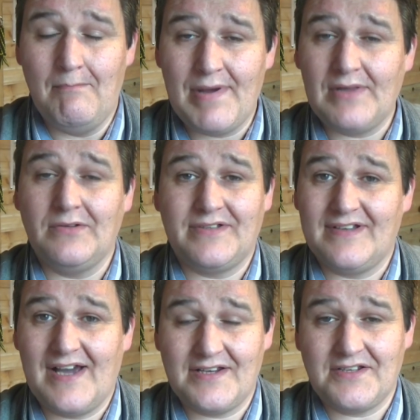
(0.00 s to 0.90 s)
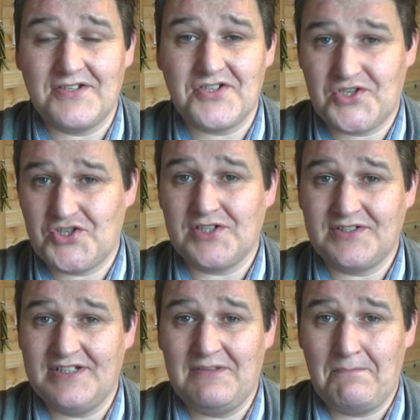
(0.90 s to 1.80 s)
built and
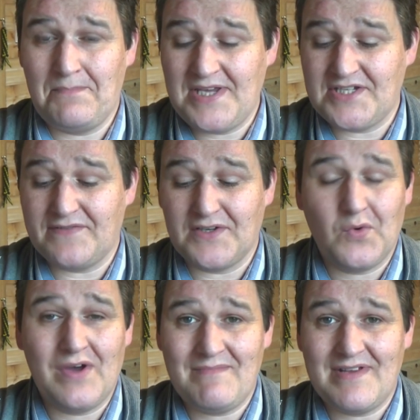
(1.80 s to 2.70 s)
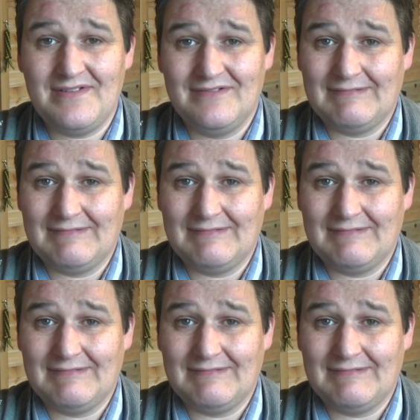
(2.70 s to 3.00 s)
constructed piece of equipment.